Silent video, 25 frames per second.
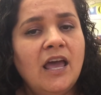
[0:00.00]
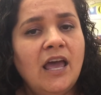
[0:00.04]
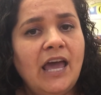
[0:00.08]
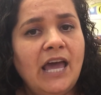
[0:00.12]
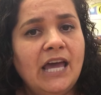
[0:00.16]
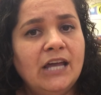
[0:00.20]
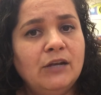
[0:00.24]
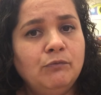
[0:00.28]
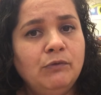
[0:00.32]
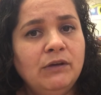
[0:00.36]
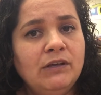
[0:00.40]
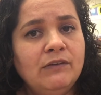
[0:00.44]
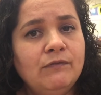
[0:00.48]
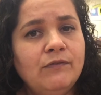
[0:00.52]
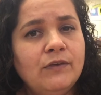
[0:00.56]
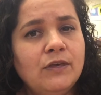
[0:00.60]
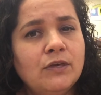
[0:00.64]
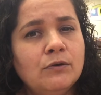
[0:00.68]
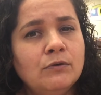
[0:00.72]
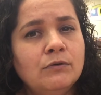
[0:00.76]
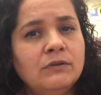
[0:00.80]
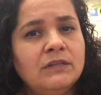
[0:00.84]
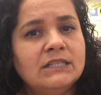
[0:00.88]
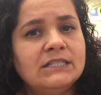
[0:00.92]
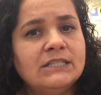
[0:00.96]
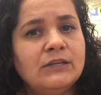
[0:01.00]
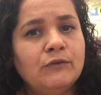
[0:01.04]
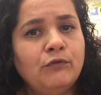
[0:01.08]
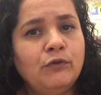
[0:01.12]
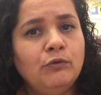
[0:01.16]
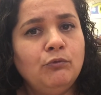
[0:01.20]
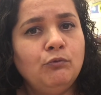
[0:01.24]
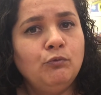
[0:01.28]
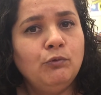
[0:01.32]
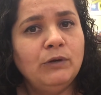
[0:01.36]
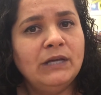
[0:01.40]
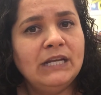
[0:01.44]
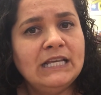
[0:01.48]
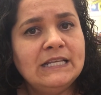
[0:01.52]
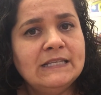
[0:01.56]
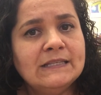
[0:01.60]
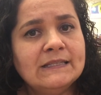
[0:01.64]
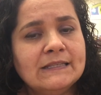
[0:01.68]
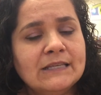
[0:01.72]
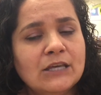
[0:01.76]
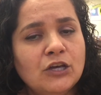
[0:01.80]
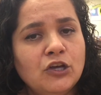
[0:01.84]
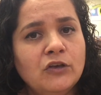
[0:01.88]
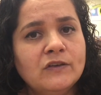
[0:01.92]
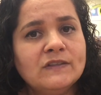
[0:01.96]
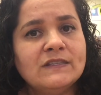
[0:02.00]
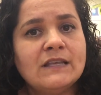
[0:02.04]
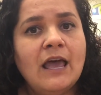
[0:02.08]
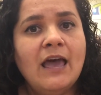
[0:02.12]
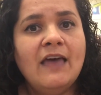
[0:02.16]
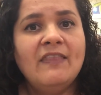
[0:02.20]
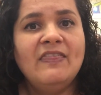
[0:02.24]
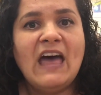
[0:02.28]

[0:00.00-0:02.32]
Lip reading: and review the different reading skills